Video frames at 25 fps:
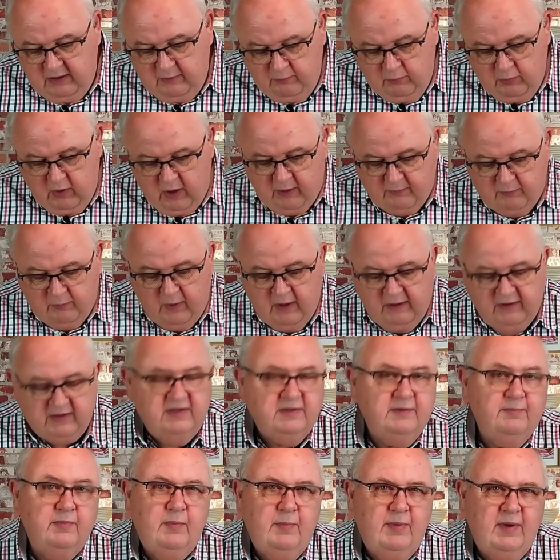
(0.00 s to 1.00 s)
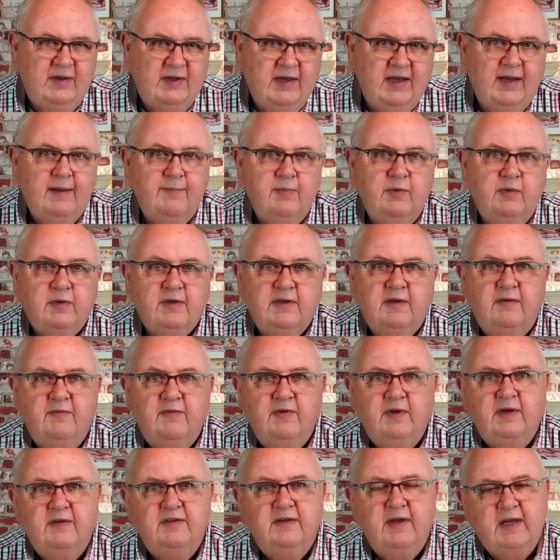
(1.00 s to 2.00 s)
the bread might seem a bit elaborate at
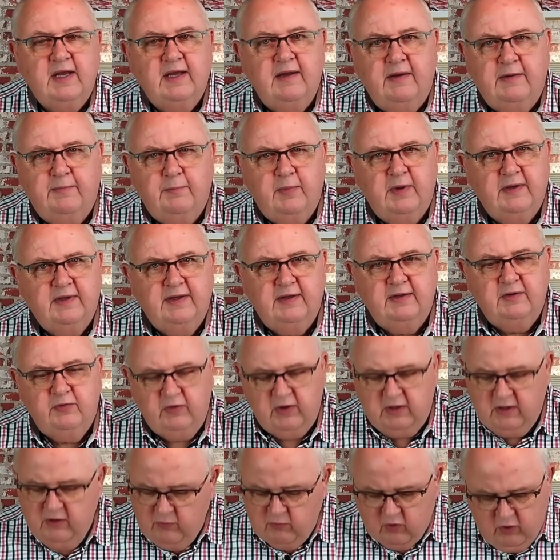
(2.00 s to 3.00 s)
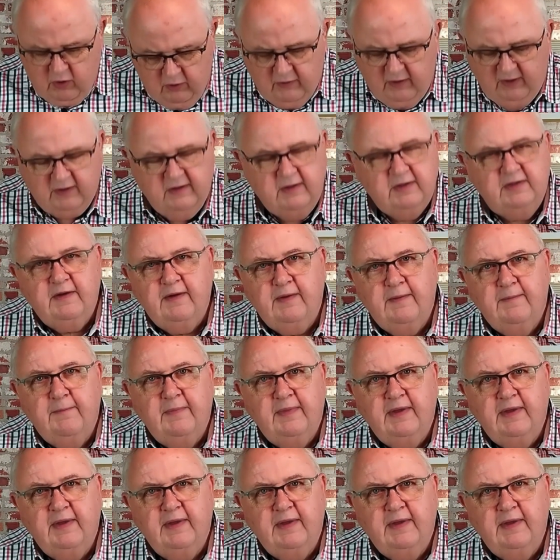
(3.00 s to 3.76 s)
first glance, but it is really worth it.